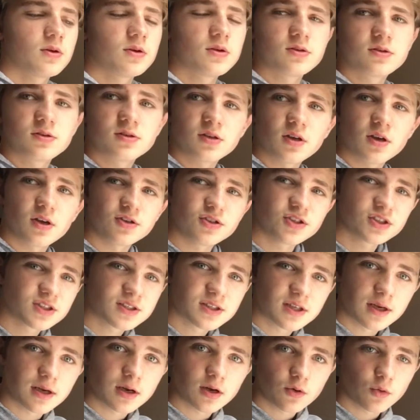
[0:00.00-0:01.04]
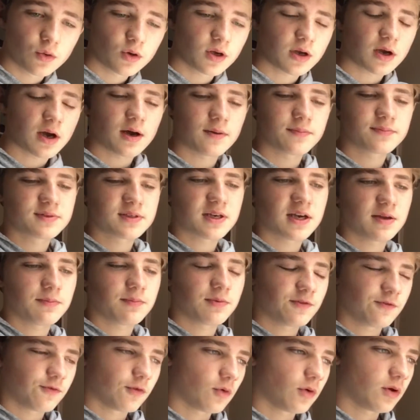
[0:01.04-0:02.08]
So just a quick update
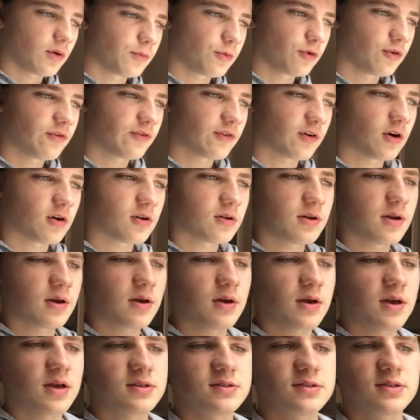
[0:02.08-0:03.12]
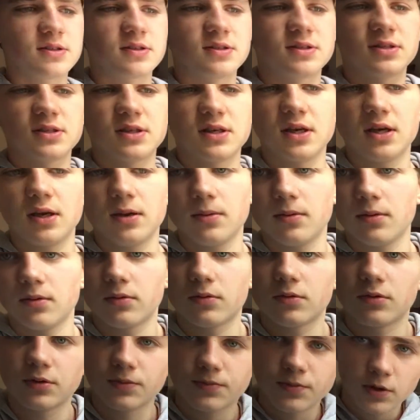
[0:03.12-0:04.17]
before we move on. As you can see,
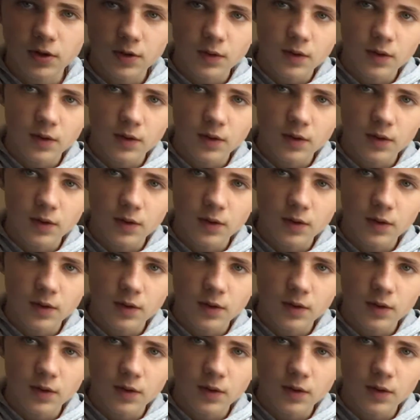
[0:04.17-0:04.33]
or you probably